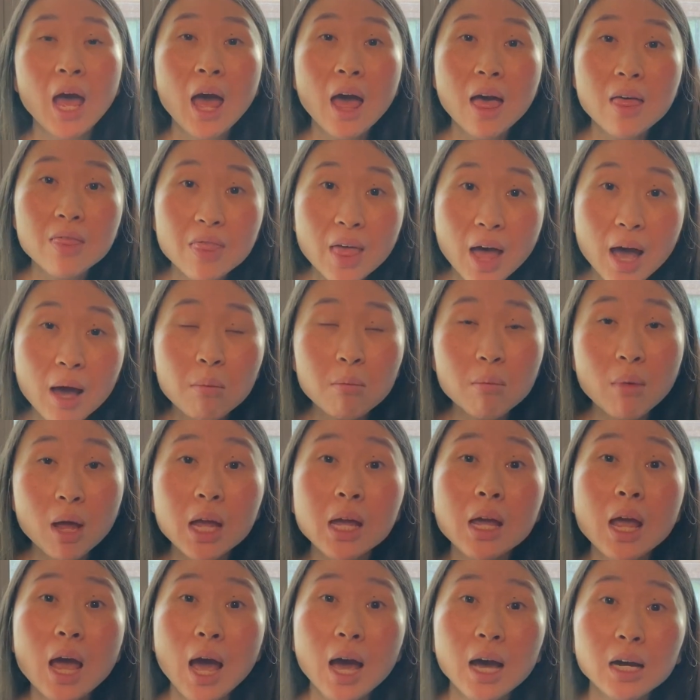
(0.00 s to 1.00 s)
And that
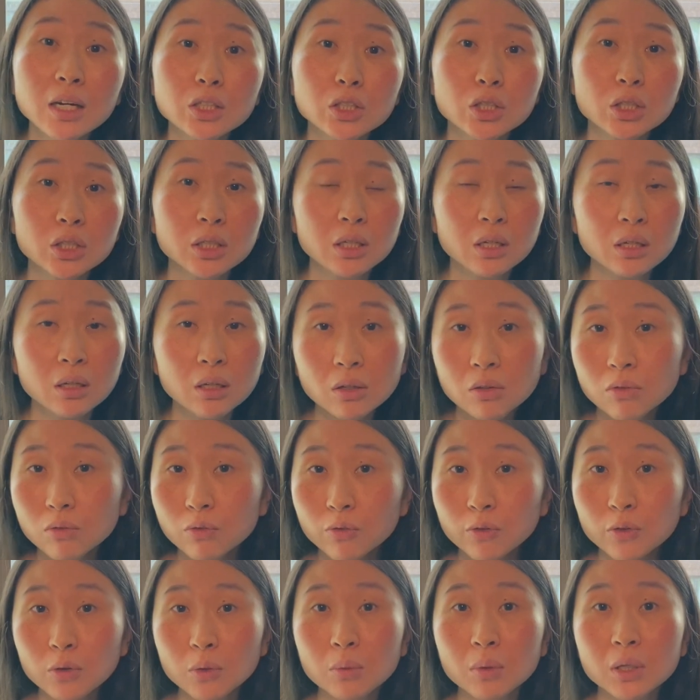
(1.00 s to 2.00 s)
may actually
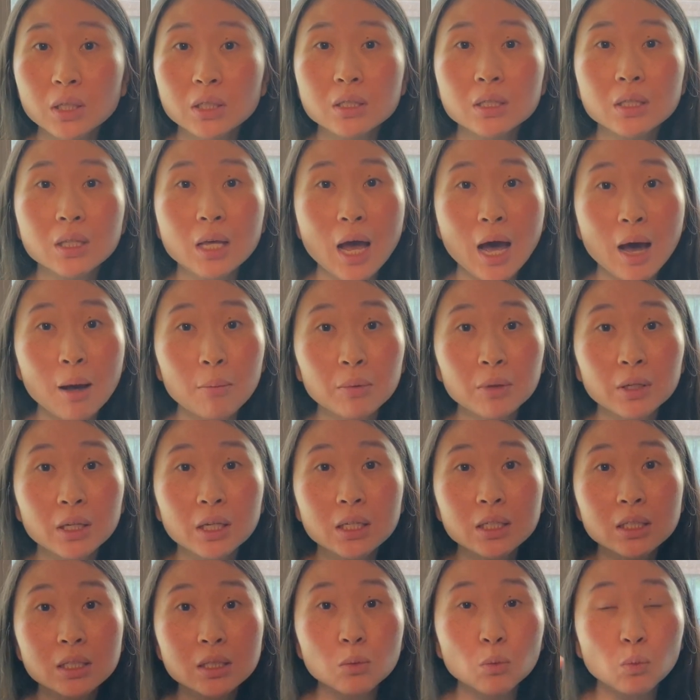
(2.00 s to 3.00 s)
influence the
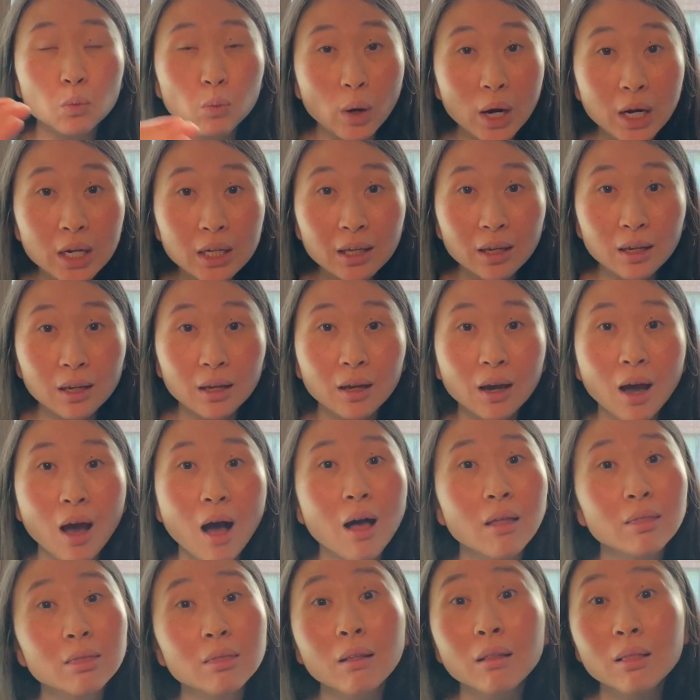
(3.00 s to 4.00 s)
applicant's ranking
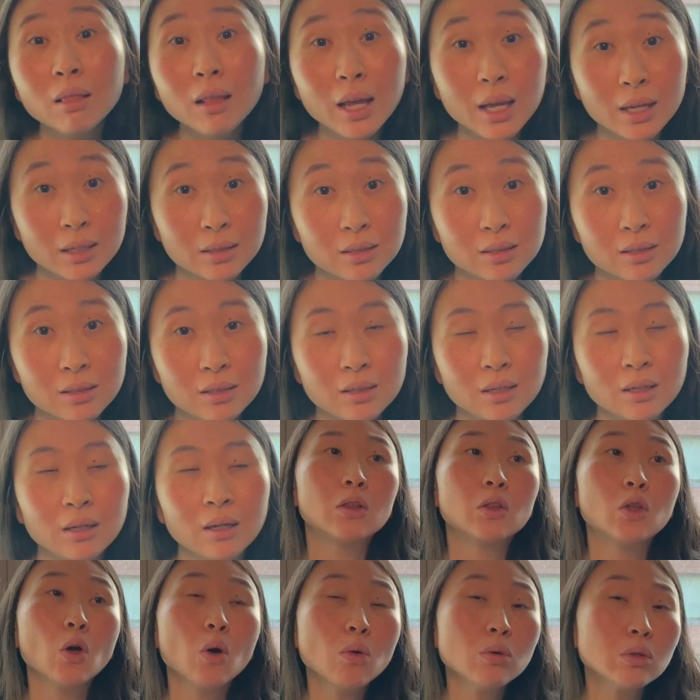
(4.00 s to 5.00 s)
on the list.
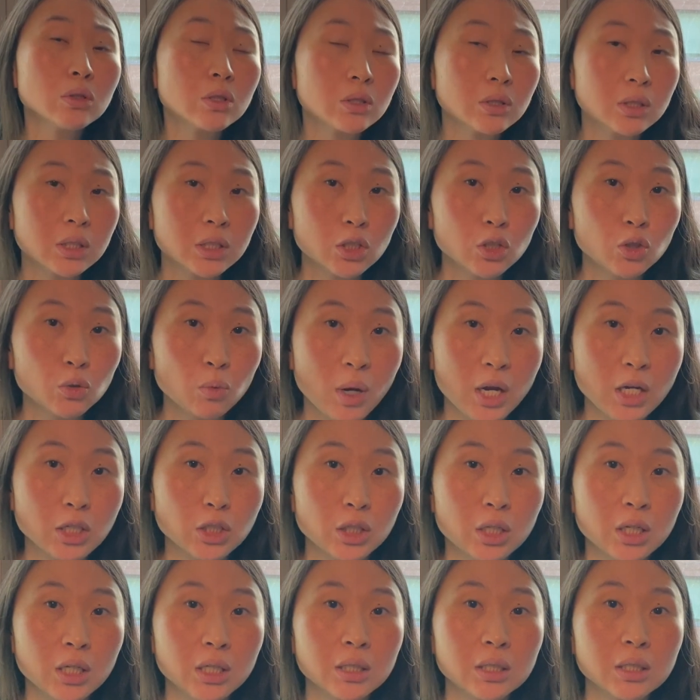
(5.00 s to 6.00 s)
Those are
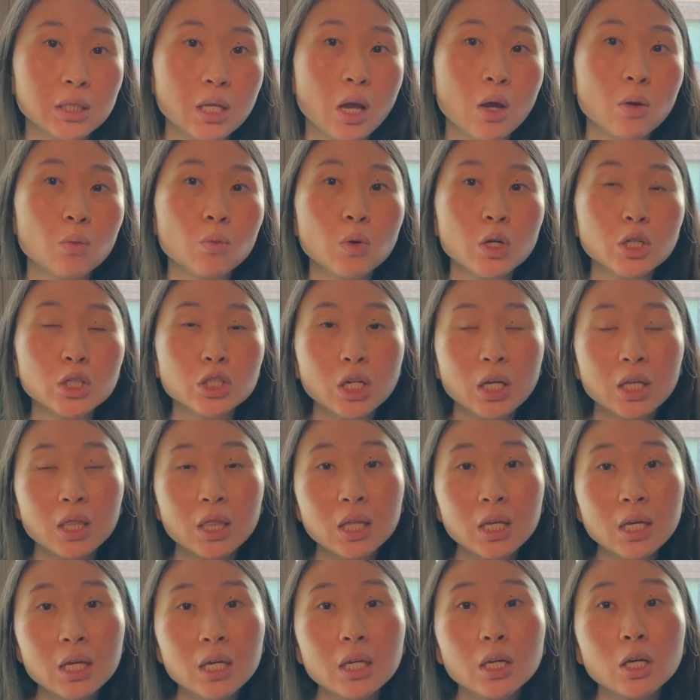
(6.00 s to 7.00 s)
situations in which I
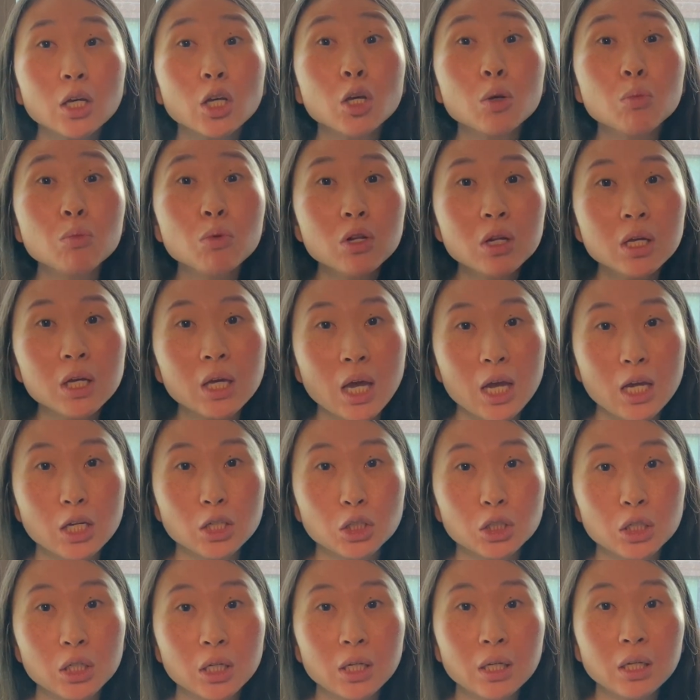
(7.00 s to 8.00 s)
think
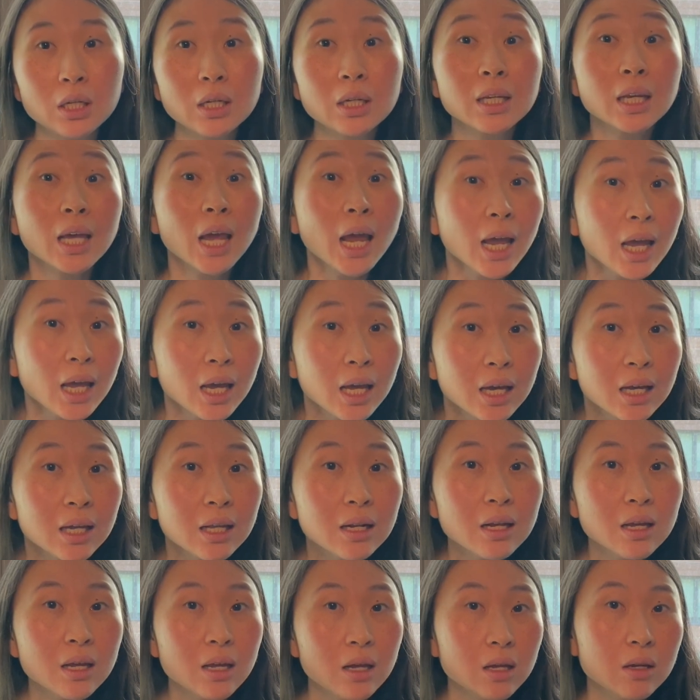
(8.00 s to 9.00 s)
communication
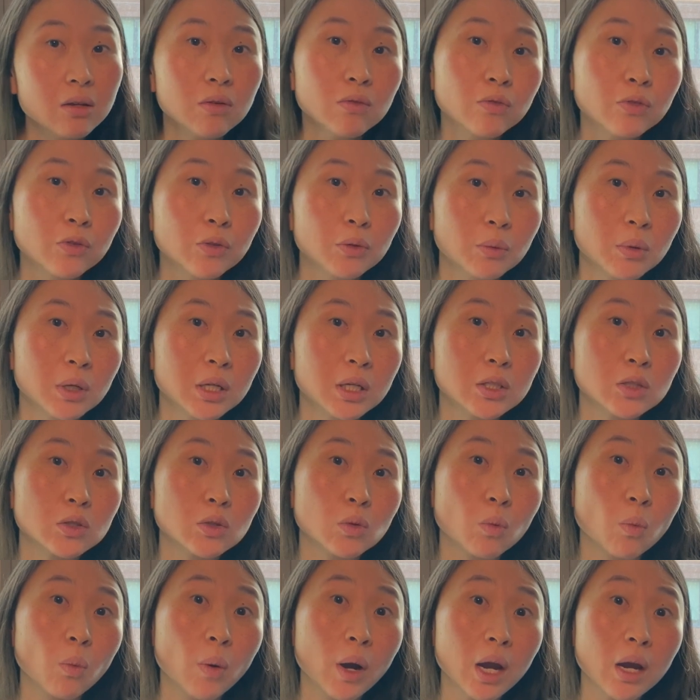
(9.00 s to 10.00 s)
can influence
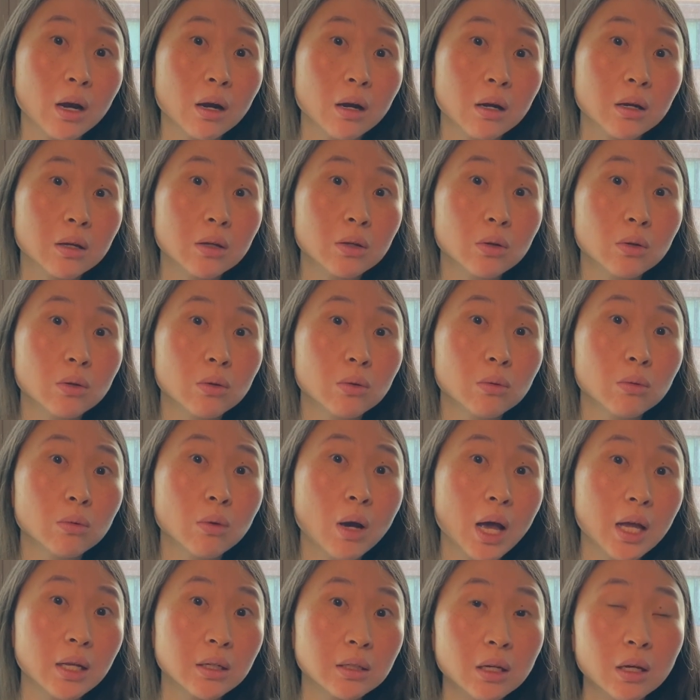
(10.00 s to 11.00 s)
where you
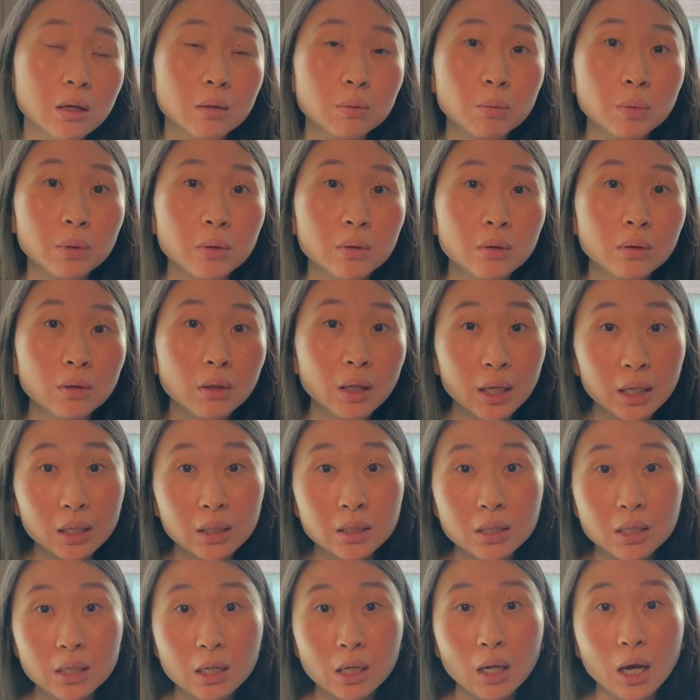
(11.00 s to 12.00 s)
end up
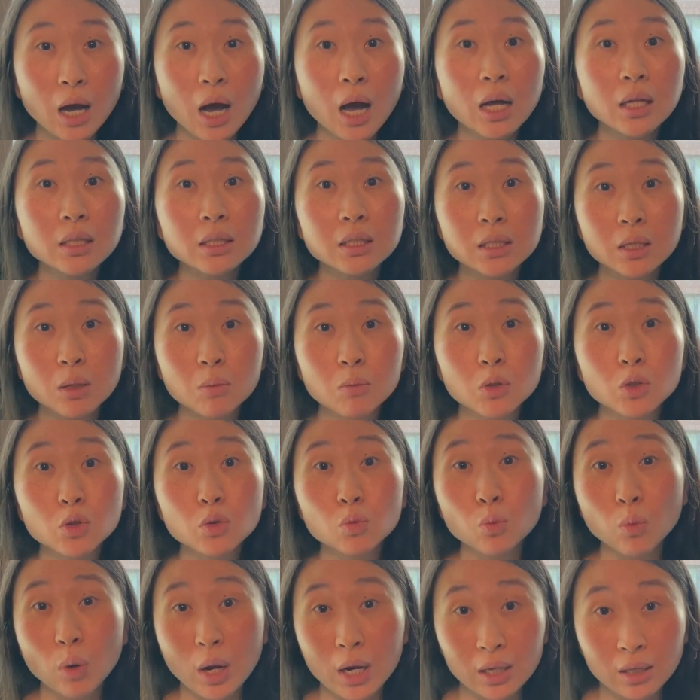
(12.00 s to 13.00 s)
landing on someone's
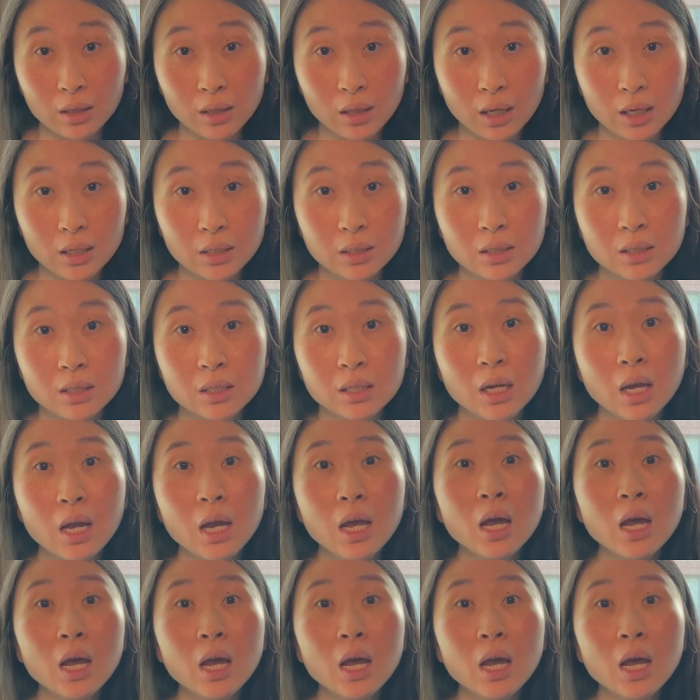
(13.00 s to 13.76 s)
rank list.